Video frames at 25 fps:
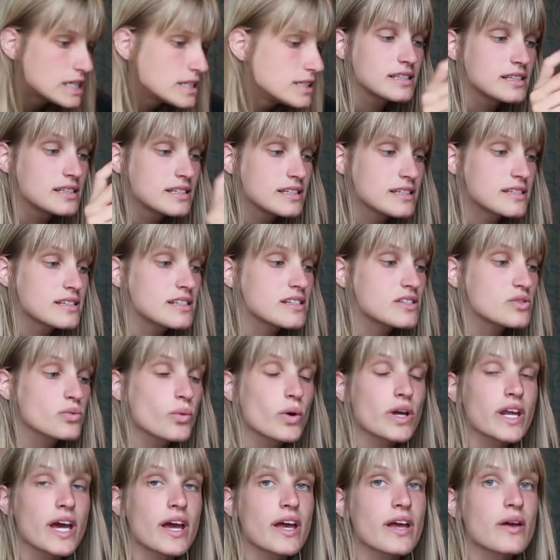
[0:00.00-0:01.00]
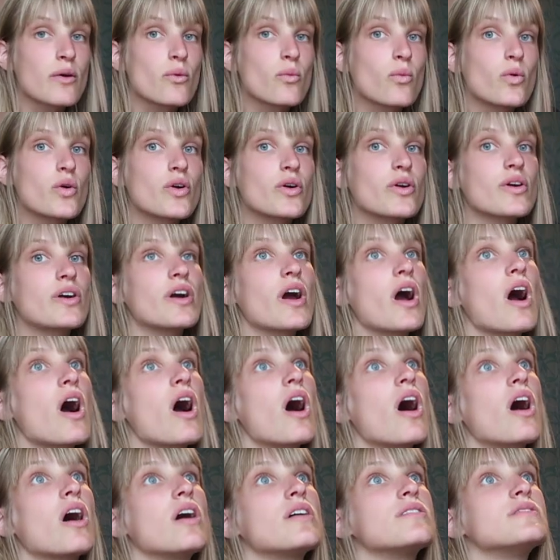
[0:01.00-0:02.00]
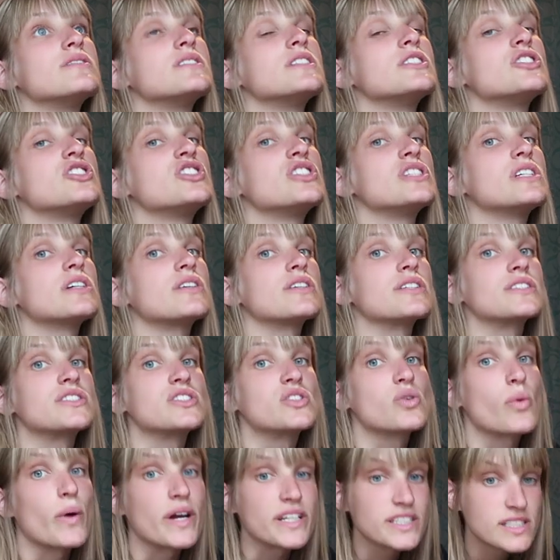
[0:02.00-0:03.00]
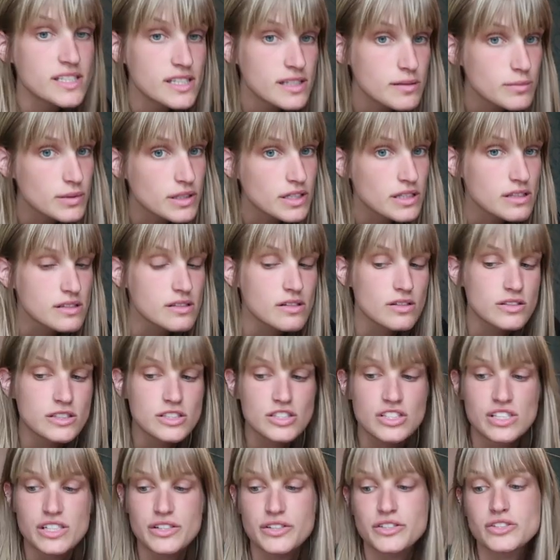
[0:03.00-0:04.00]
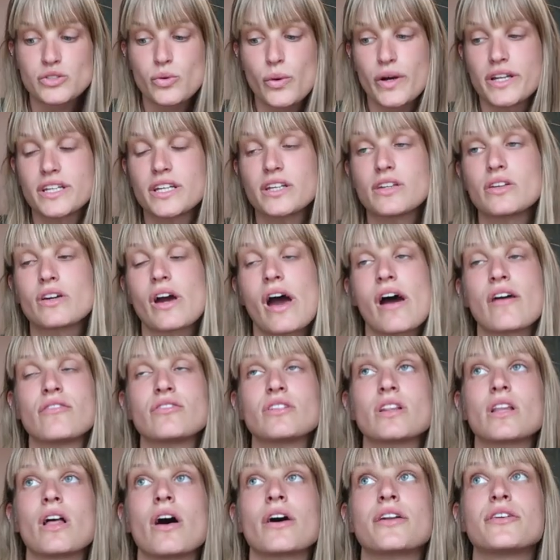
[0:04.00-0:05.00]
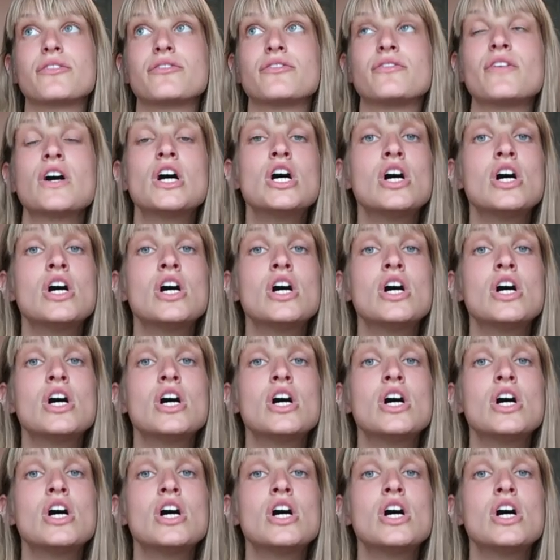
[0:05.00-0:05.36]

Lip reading: This is what I wore on the GR20, because on GR20 you have a lot of